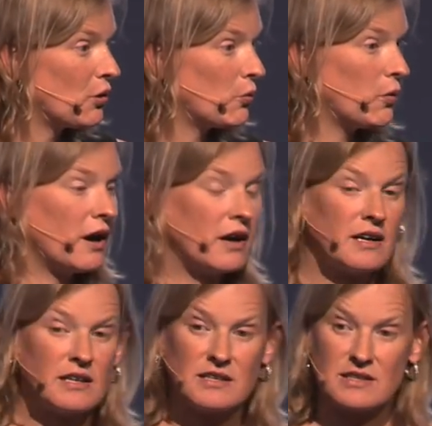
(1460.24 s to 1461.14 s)

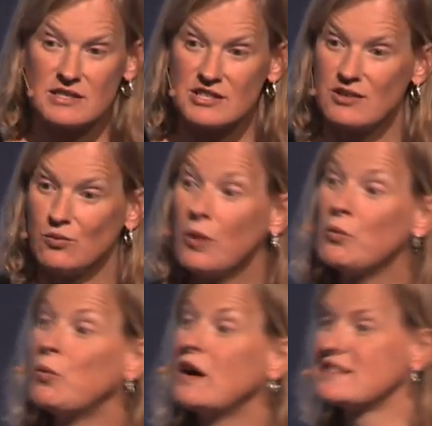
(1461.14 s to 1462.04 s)
was what
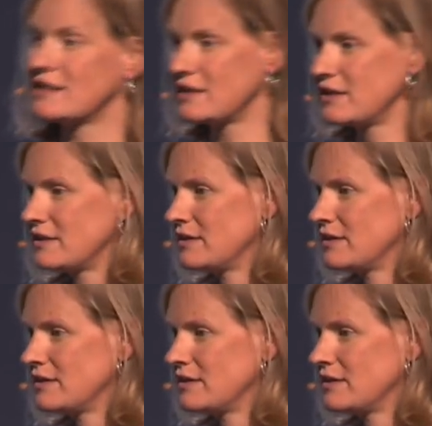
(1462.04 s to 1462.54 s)
wasn't